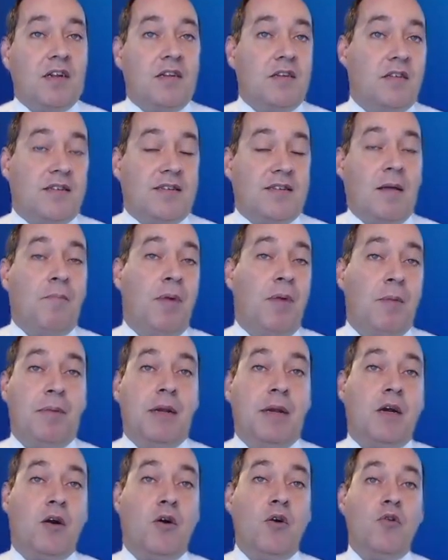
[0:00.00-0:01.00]
that it is simply
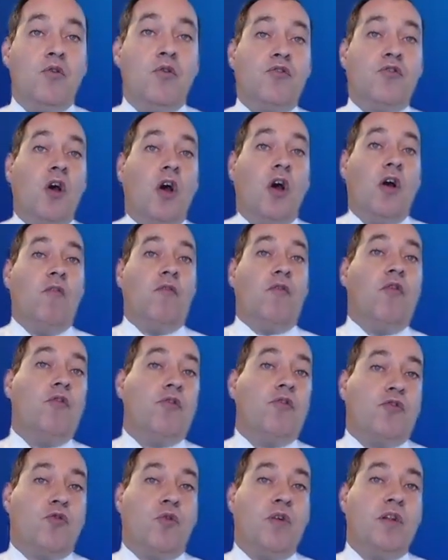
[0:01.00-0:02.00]
because
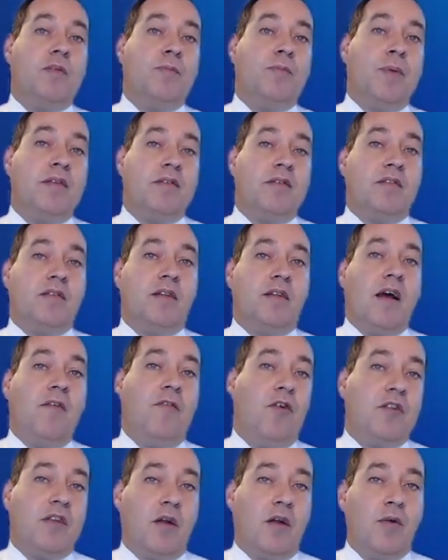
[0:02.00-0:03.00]
those green spaces in
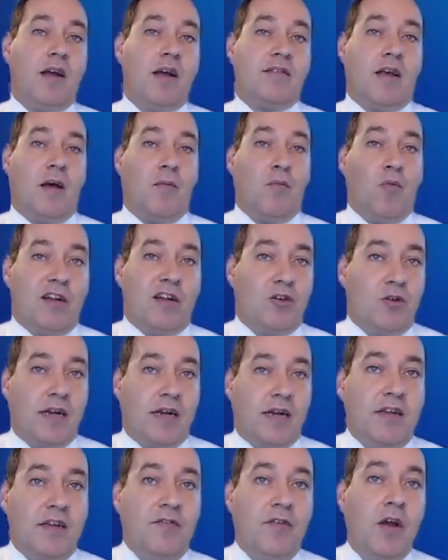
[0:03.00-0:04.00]
affluent areas are more
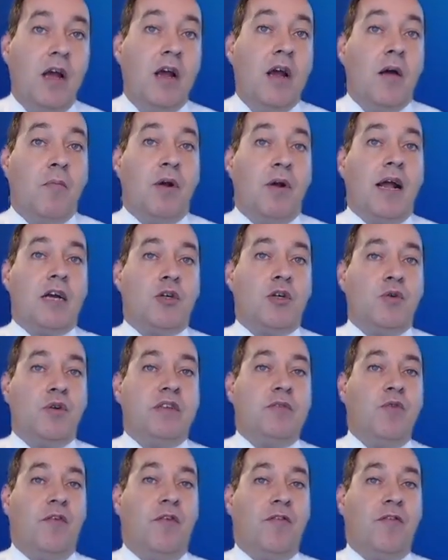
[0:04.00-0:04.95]
attractive, but actually